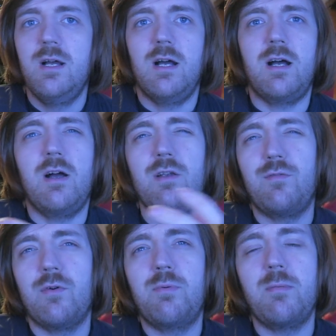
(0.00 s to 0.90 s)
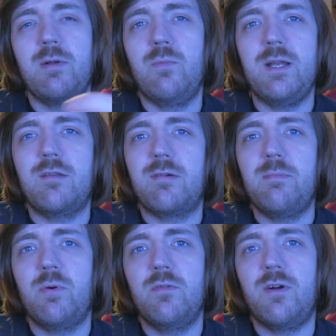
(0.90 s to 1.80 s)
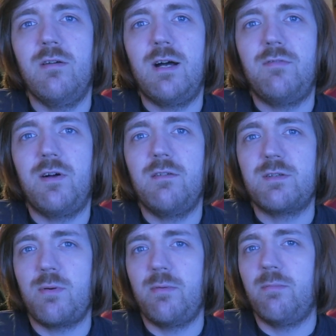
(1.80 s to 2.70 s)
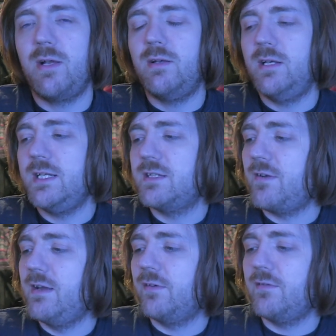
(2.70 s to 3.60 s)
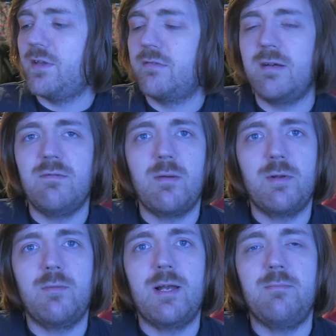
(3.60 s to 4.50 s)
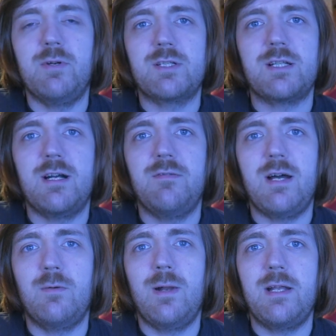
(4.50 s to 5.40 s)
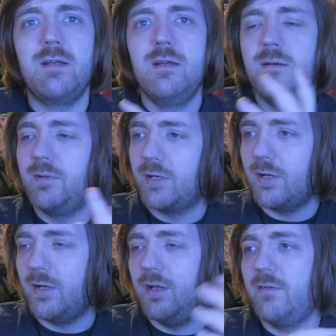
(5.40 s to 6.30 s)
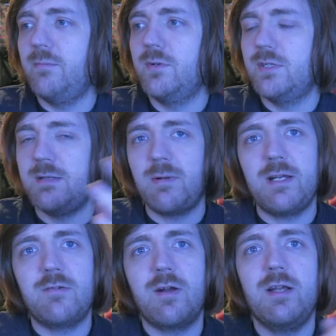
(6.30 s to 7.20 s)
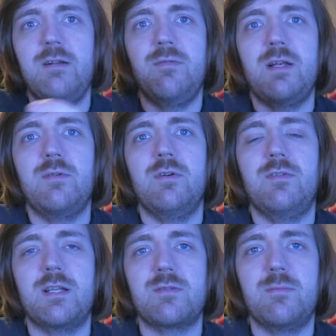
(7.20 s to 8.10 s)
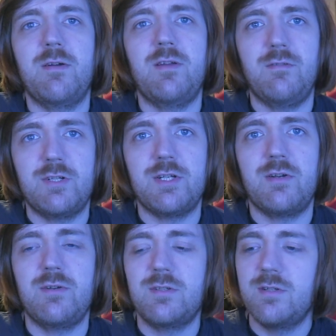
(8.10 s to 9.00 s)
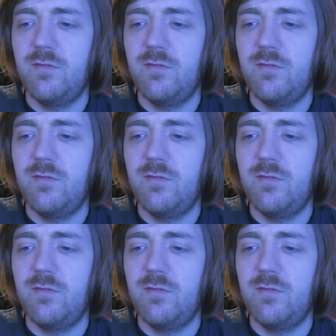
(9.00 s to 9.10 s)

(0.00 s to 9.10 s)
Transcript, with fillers: Uh, overall, probably a weak 3.5 out of 5. It's probably my least favourite of the three Robert Llewellyn books that I've now read. But I gotta love him because he played Kryten in Red Dwarf and that's one of my favourite shows.